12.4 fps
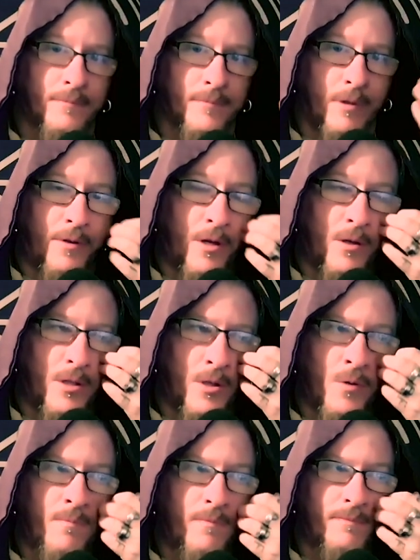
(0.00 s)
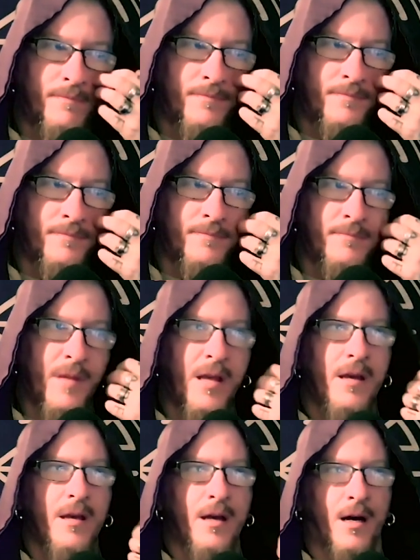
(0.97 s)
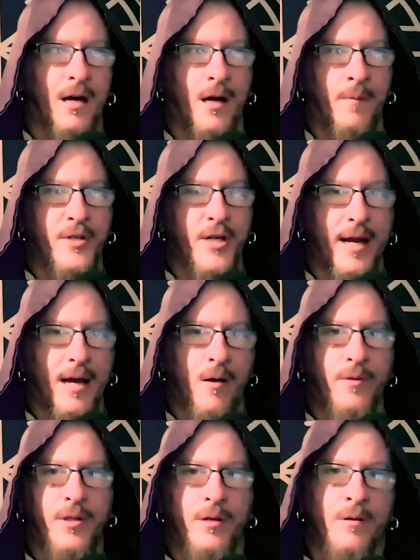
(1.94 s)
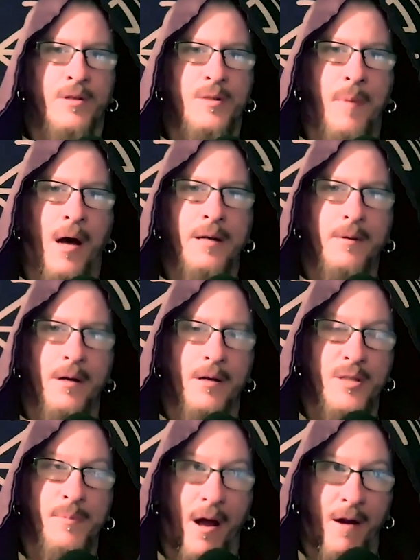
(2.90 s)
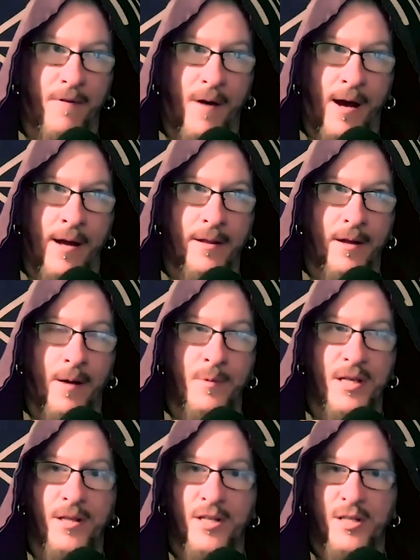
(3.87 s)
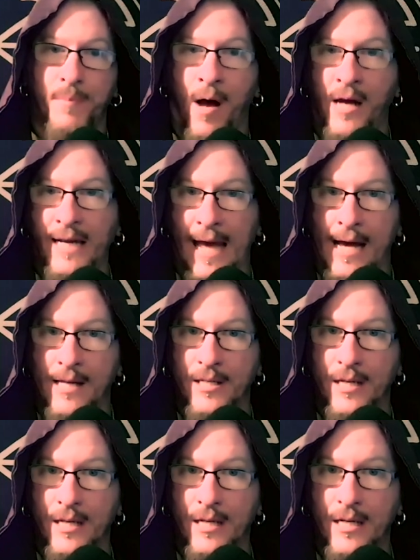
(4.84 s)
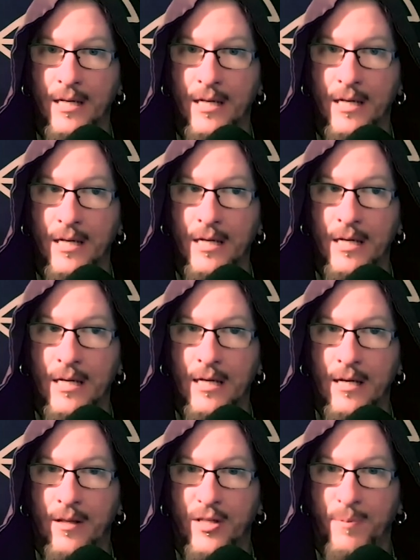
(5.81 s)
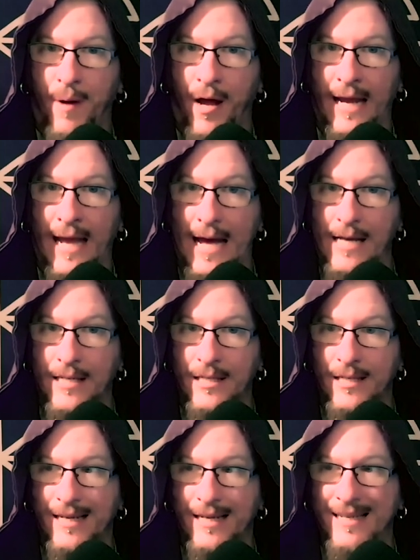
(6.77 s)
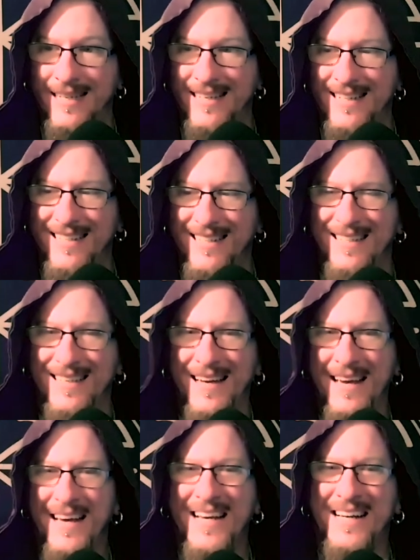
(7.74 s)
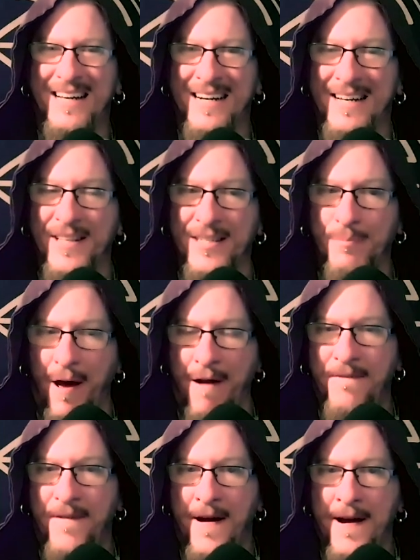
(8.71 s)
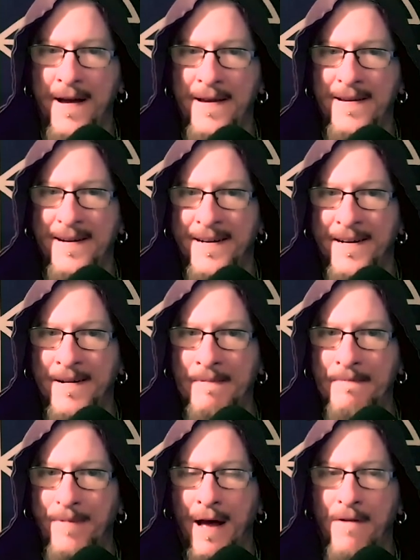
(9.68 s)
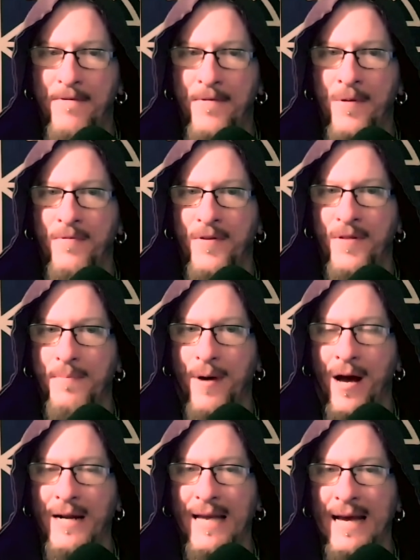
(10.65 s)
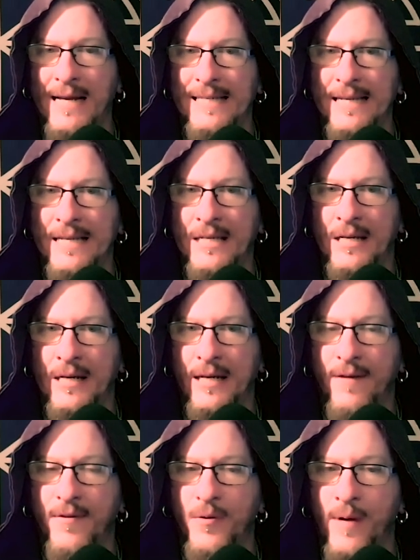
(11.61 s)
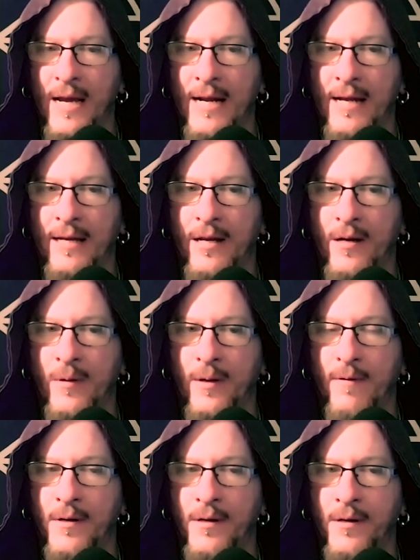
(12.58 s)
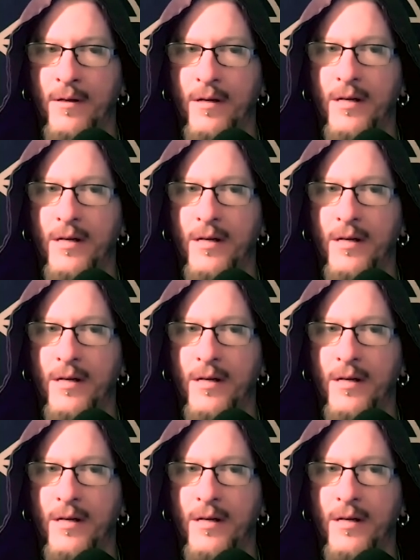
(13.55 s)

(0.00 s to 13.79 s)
on YouTube, um, check out the spot Spotify. I almost said the Spodcast, the Spotacast. Uh, the Spotify uh, platform for the podcast, and uh, give it a rating, you know, give it a,